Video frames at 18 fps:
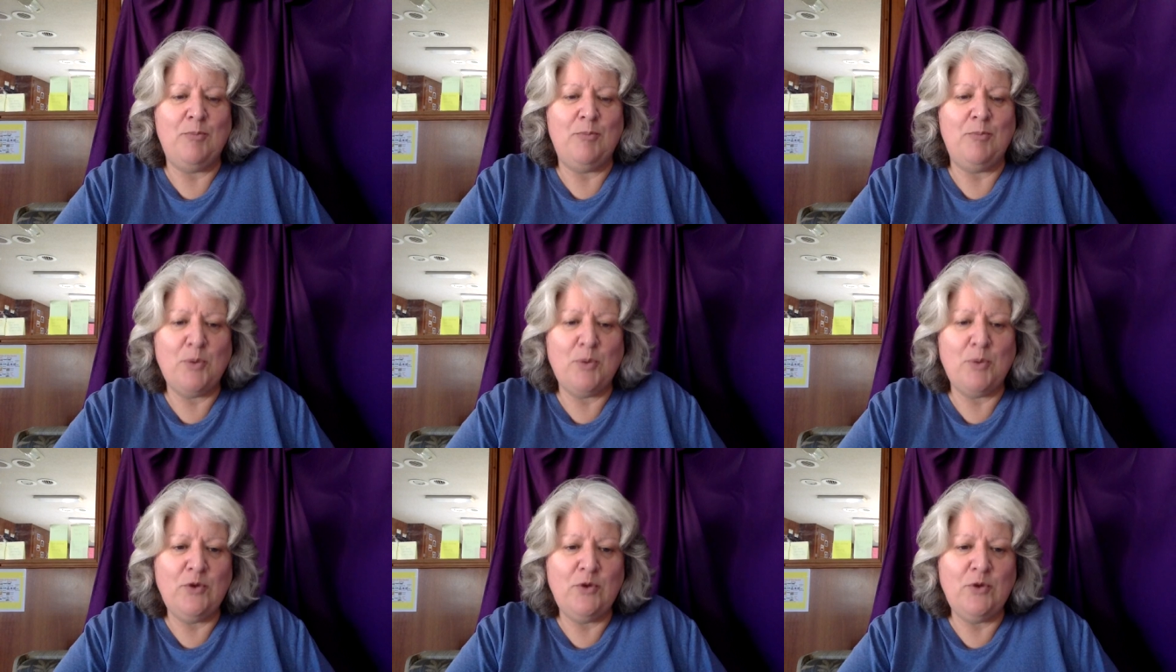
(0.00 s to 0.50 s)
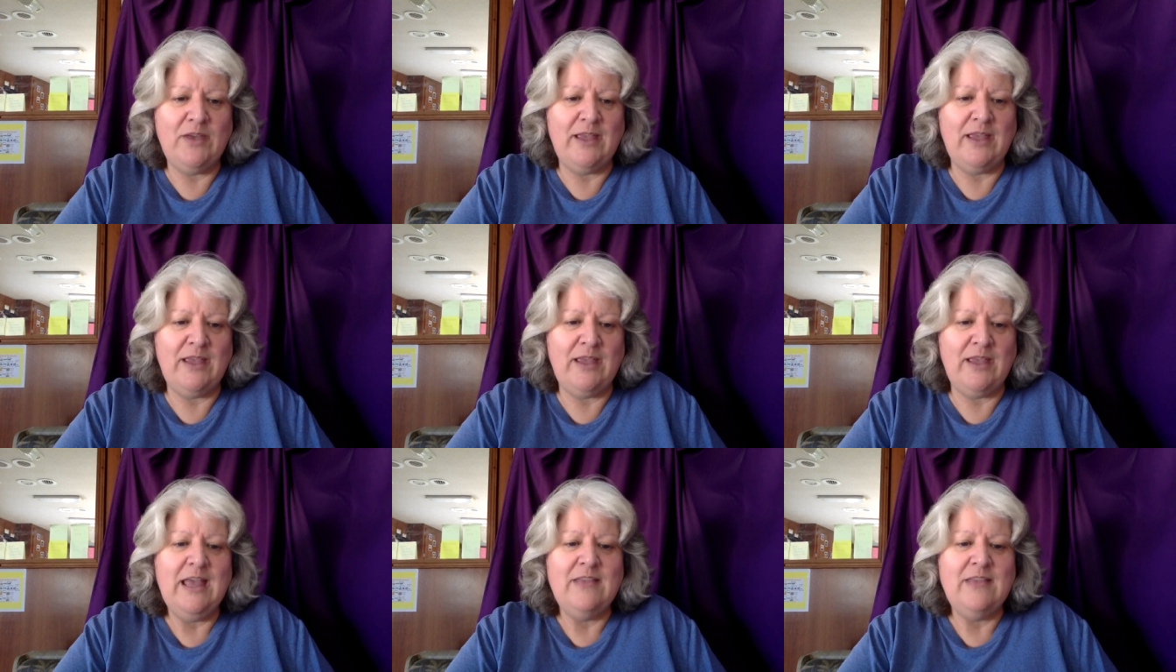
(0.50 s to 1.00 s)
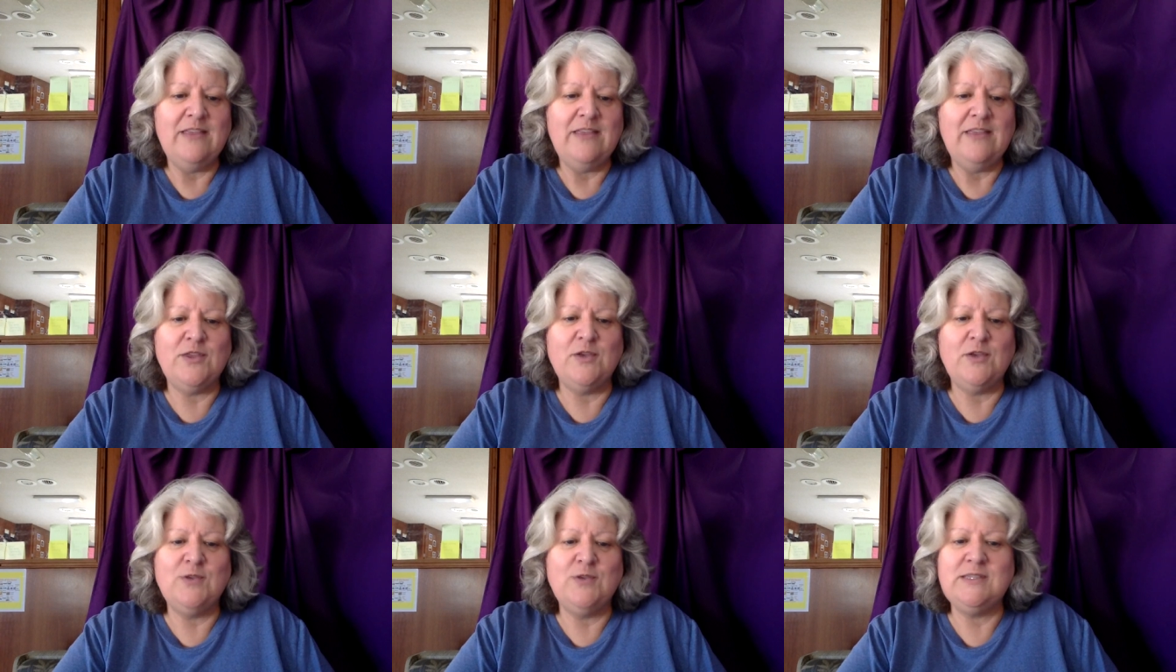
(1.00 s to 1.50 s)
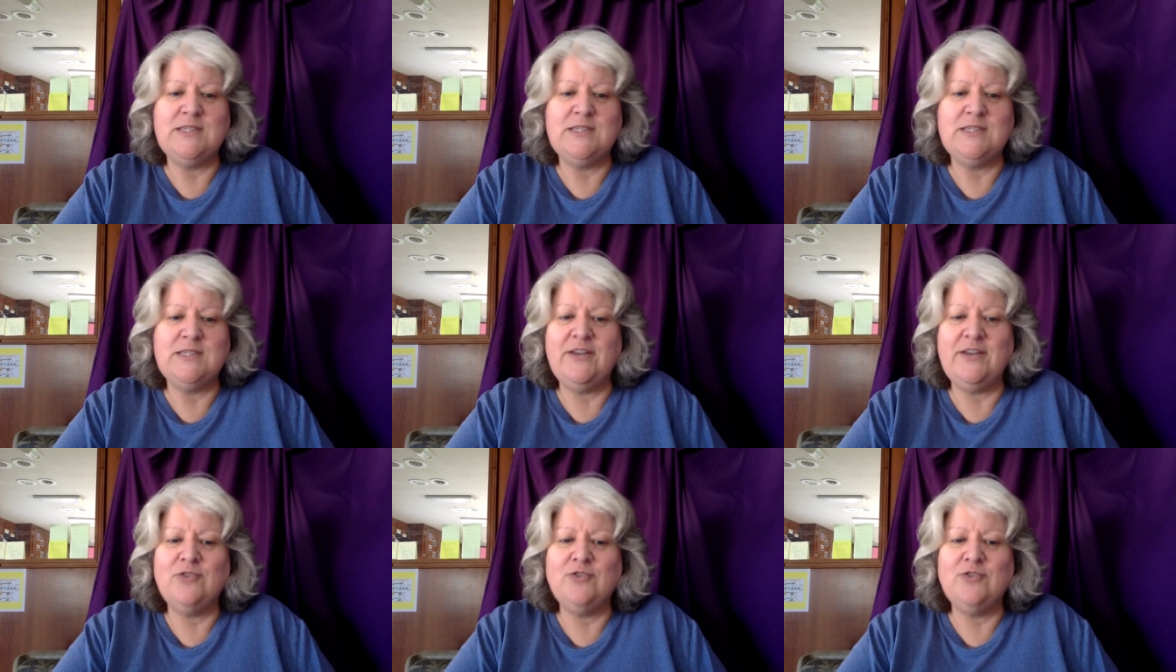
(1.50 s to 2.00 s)
proving that those
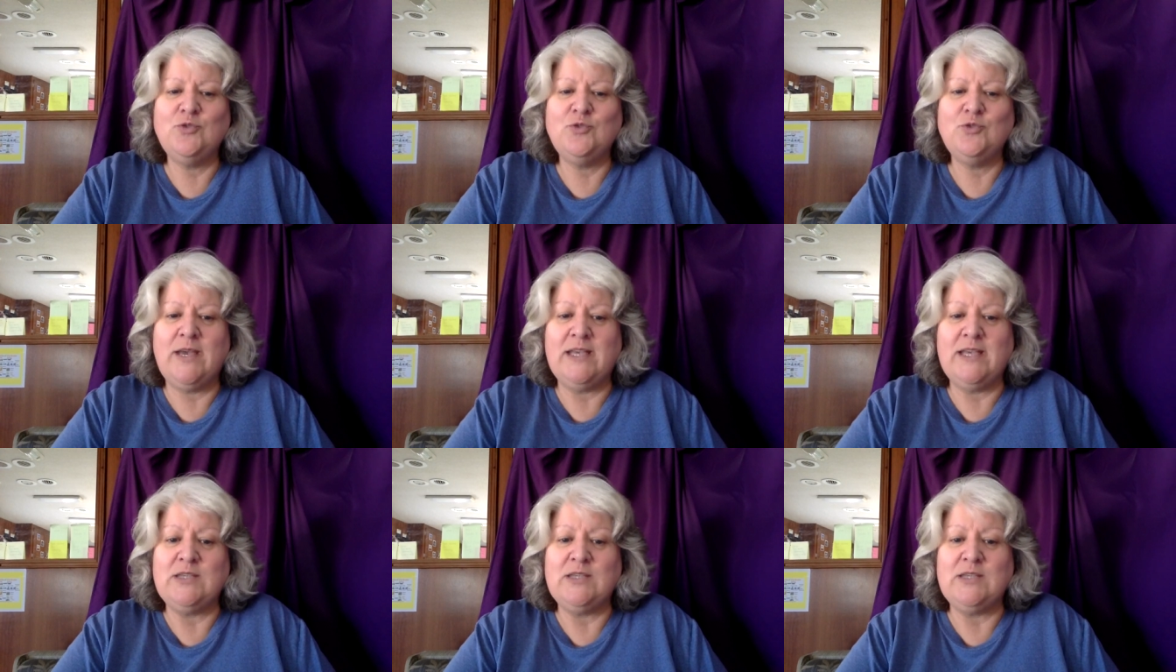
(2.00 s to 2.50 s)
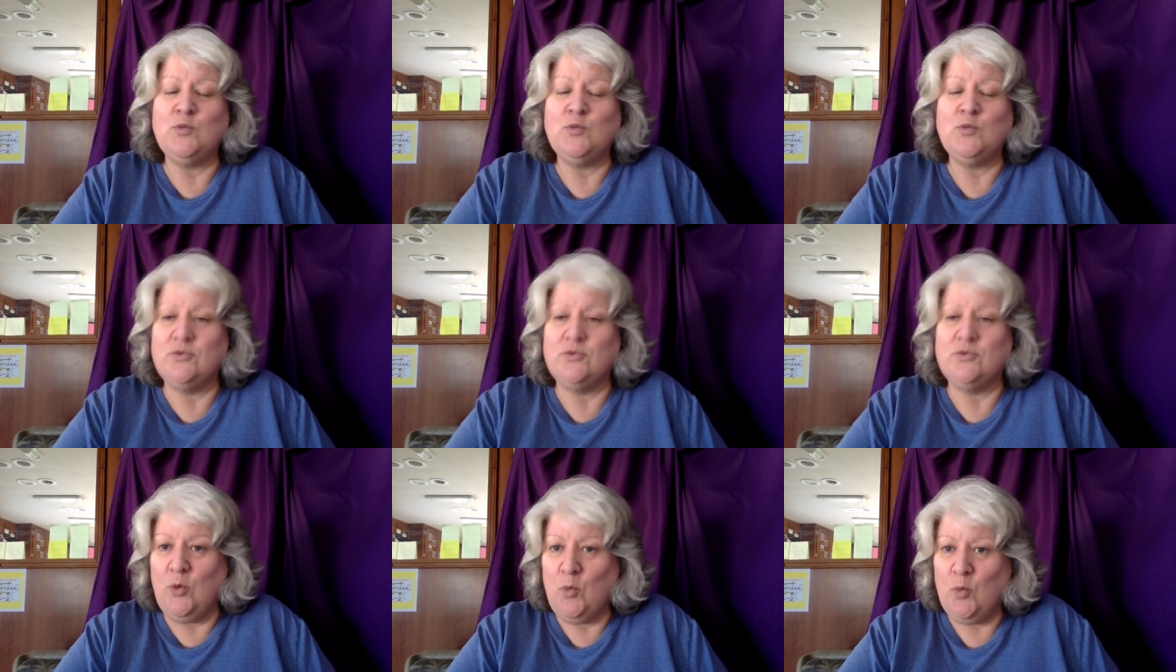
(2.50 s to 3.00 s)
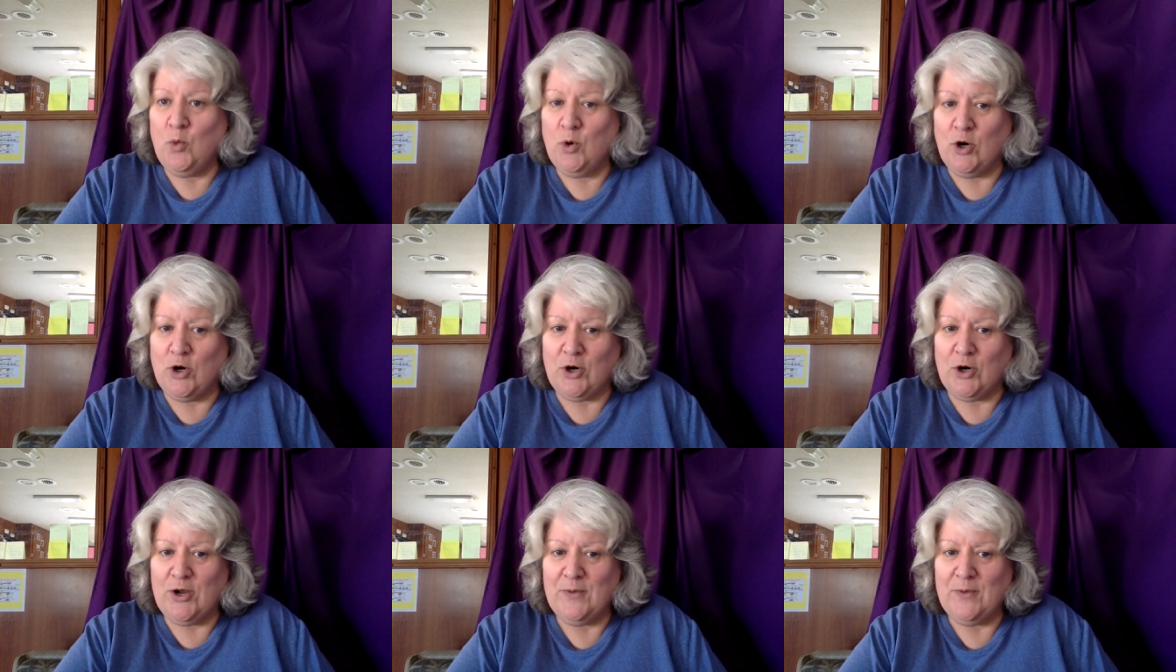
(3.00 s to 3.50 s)
700 ways will not work.